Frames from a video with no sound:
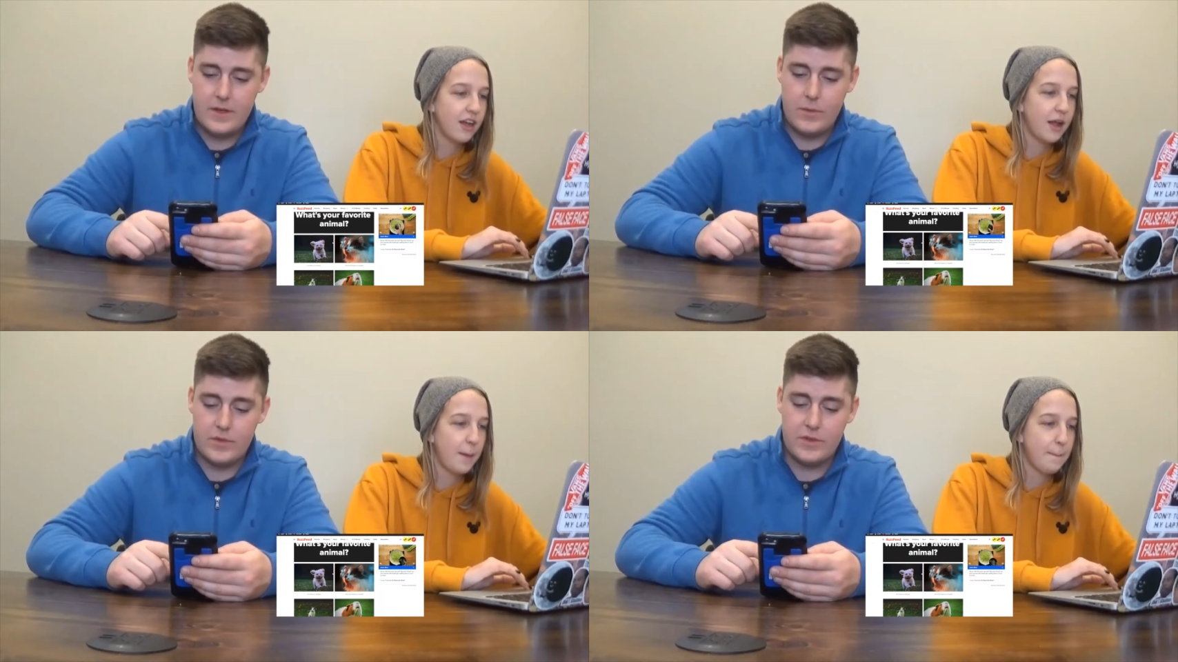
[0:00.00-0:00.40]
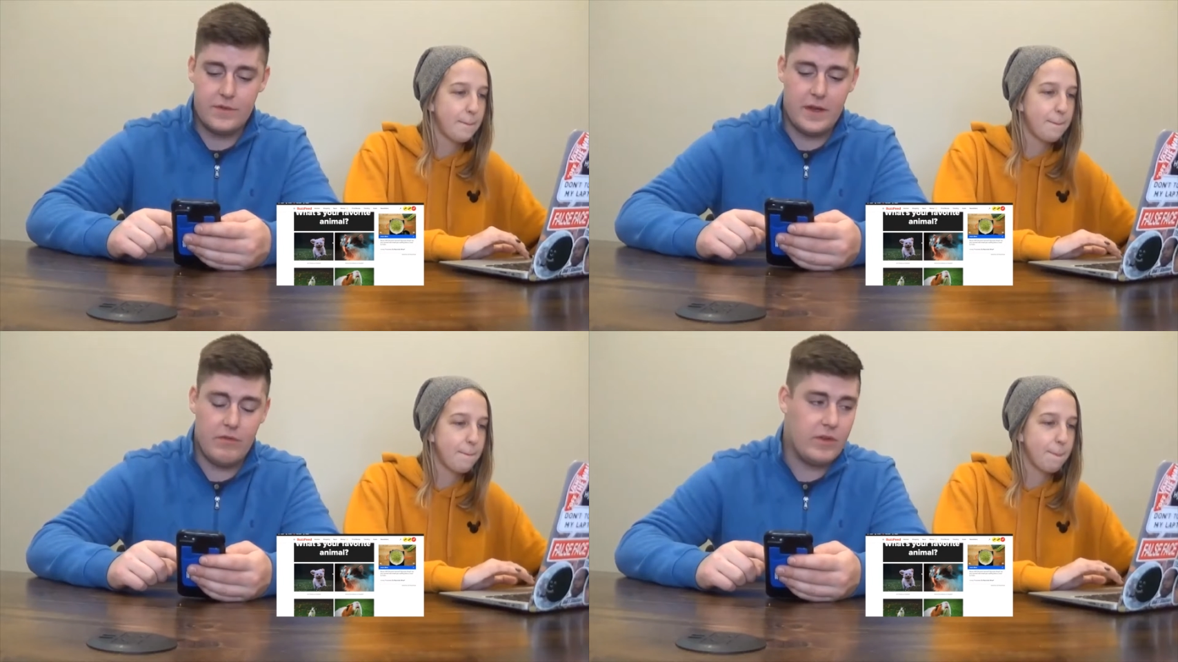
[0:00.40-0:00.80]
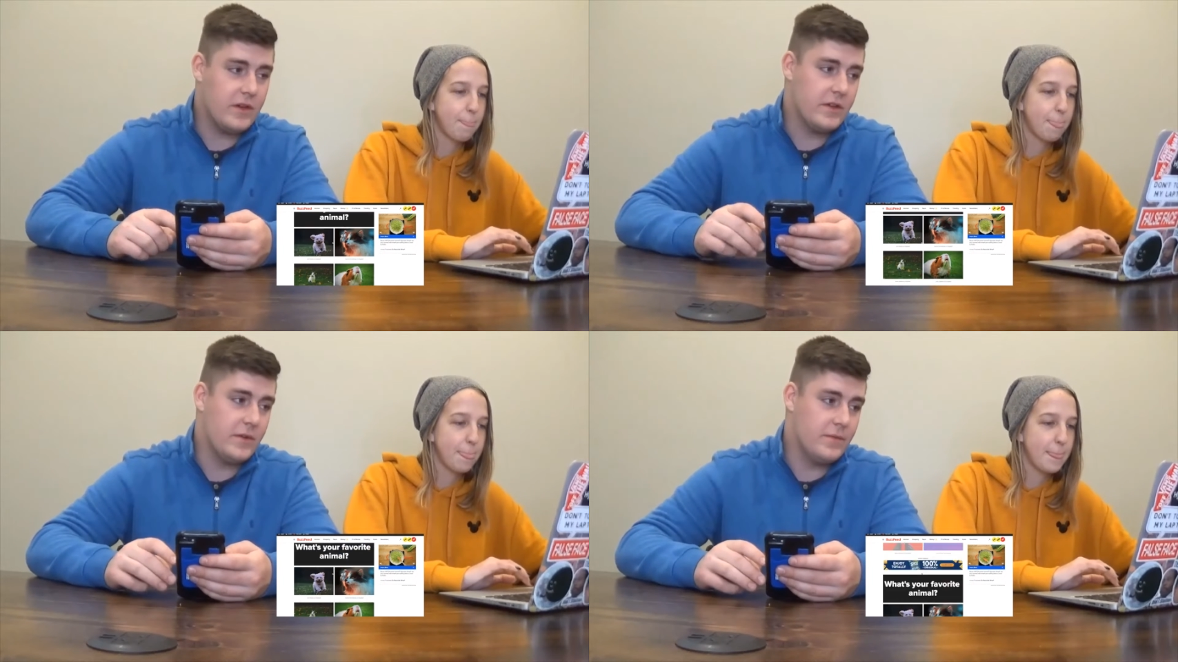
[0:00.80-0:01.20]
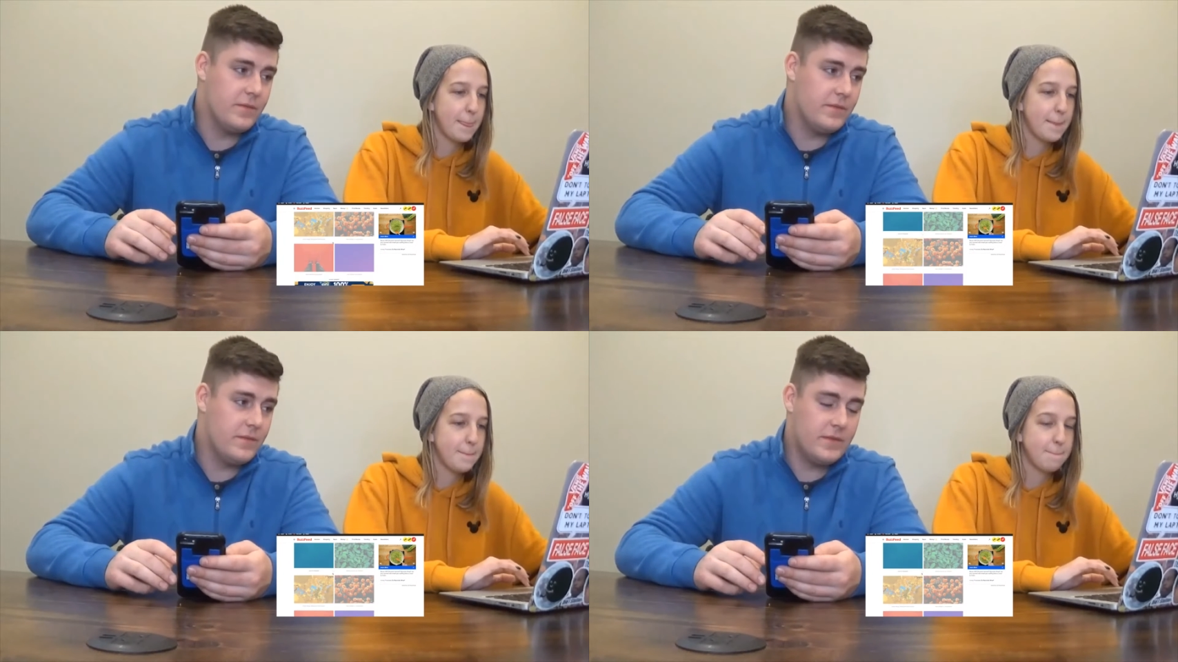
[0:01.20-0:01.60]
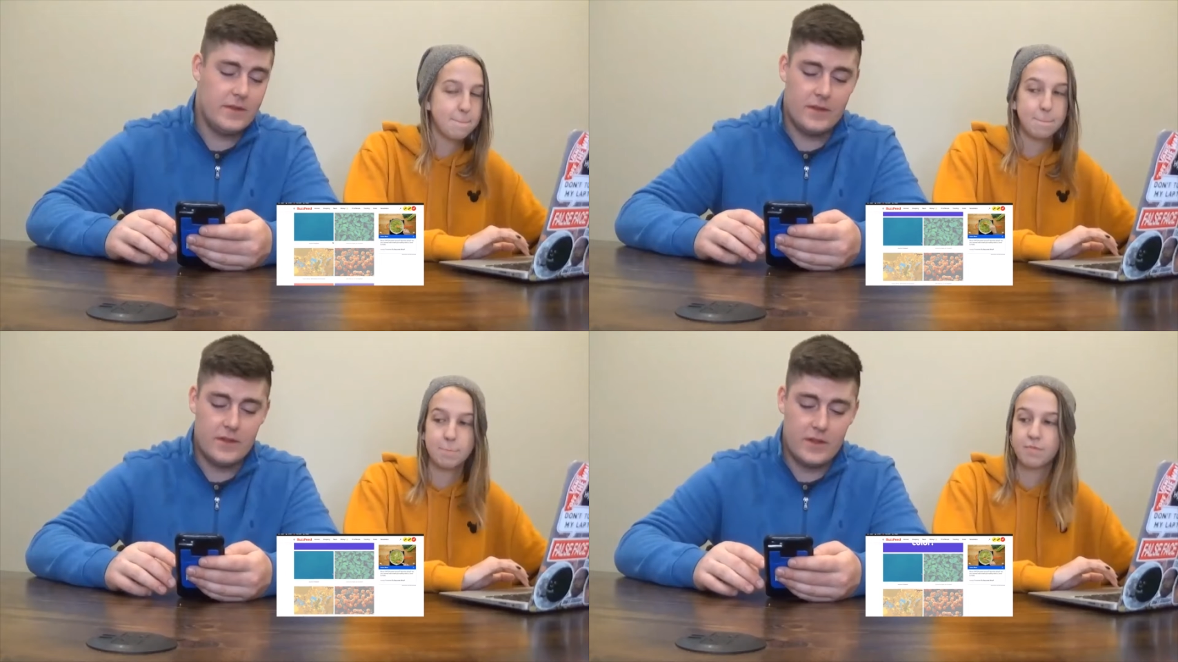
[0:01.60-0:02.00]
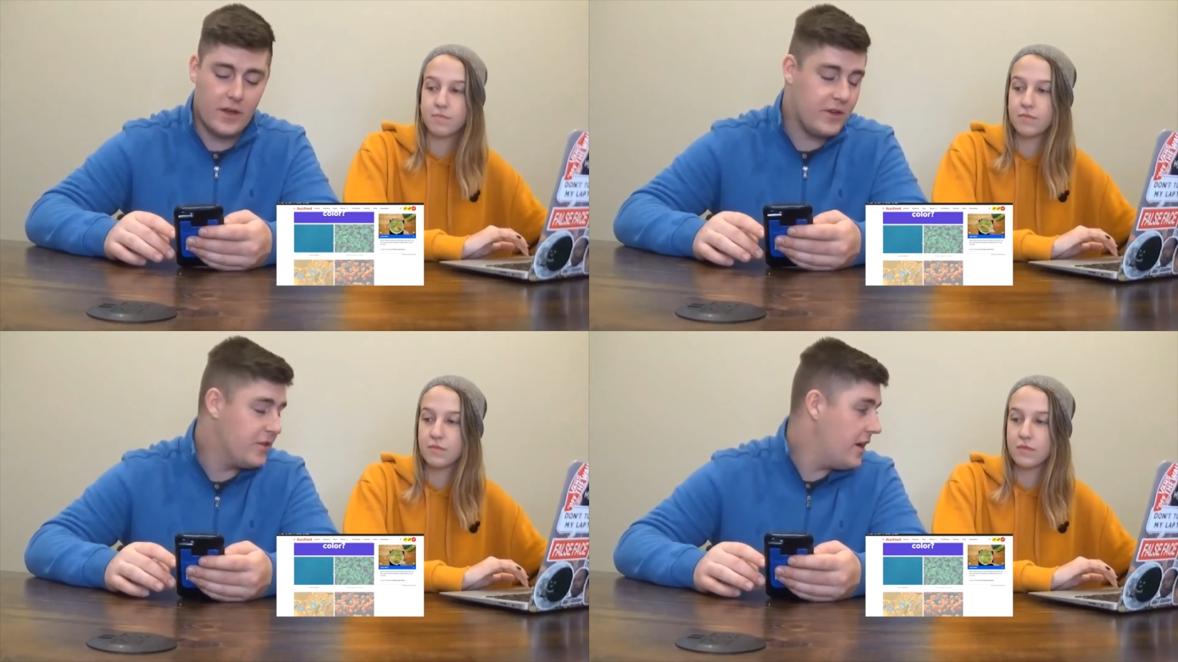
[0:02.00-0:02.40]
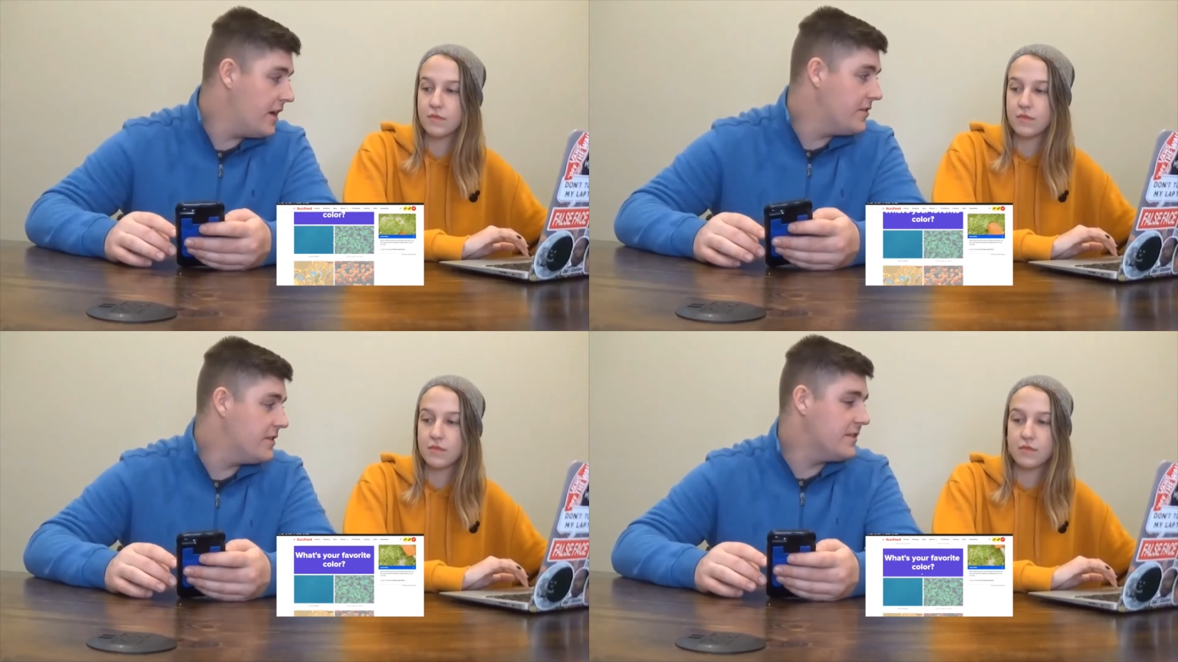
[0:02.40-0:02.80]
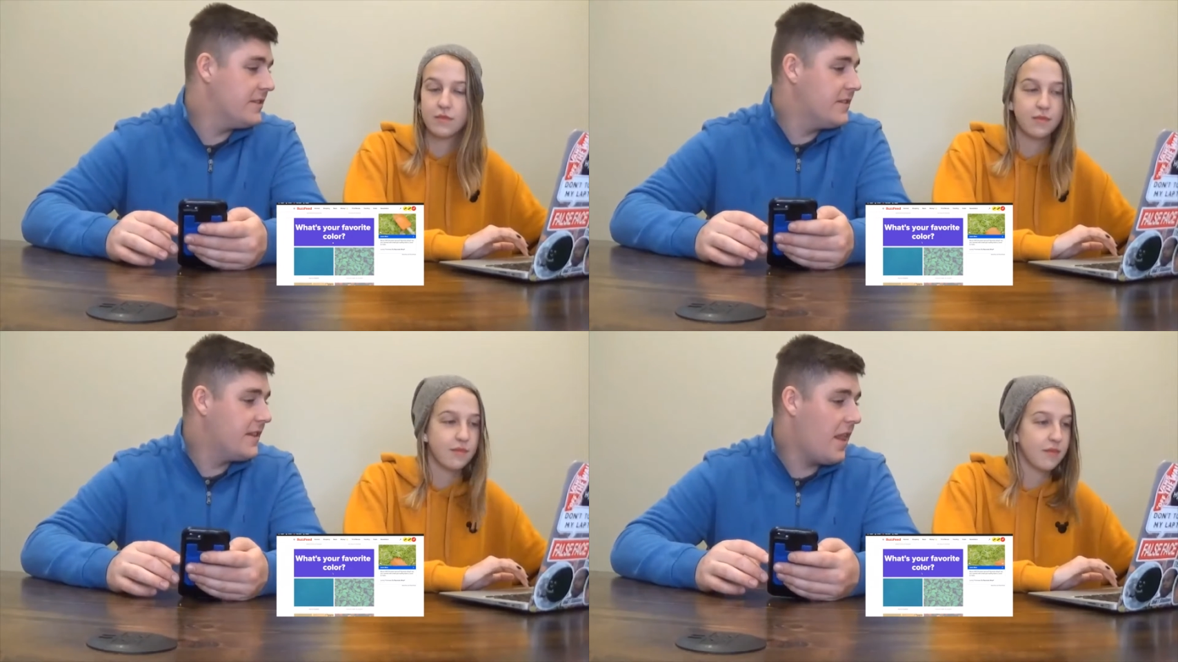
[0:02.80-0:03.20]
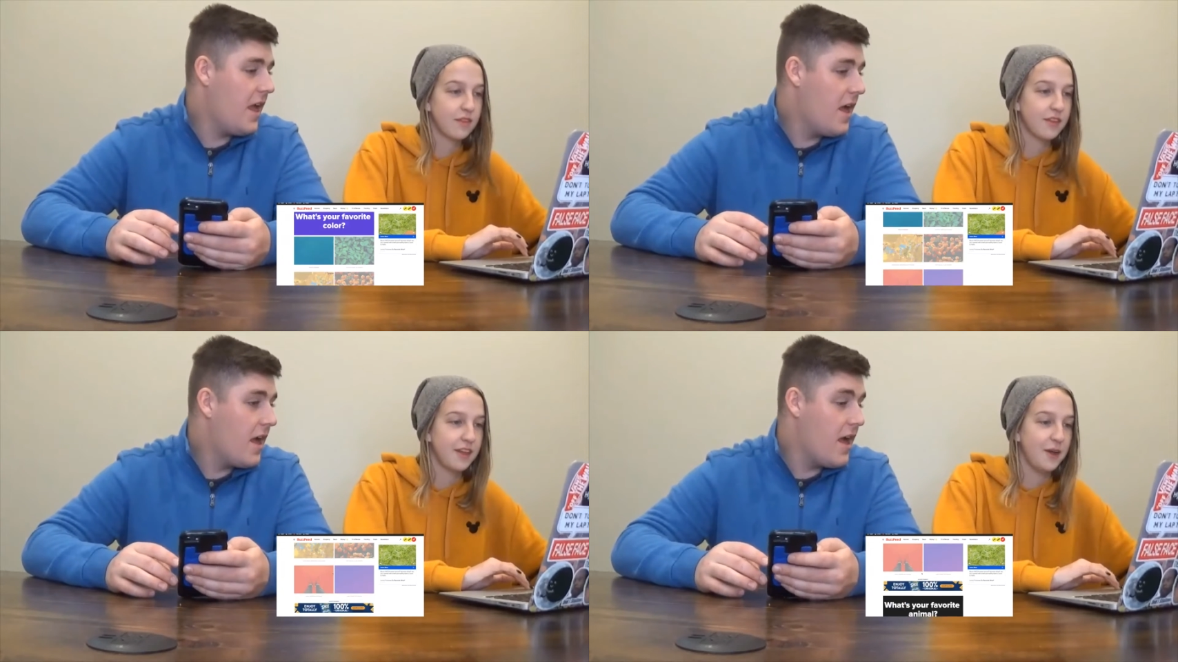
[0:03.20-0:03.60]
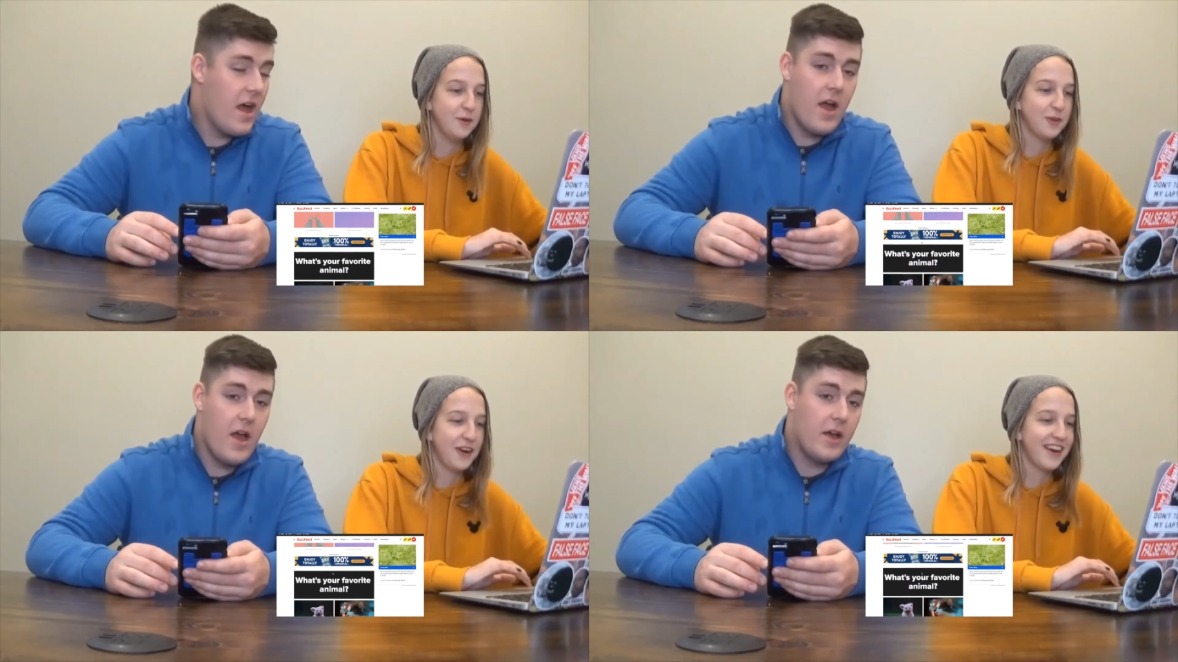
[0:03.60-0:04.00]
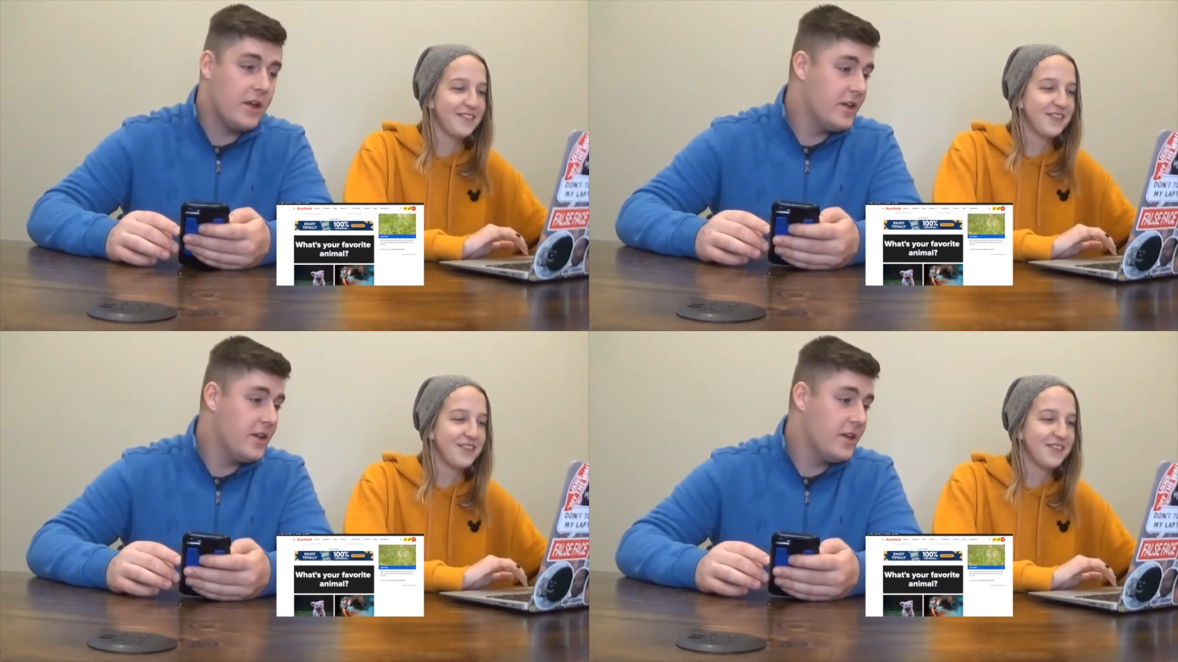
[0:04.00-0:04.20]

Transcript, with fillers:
Speaker 1: What's your favorite color? Are you not even...
Speaker 2: Oh, sorry. I'm,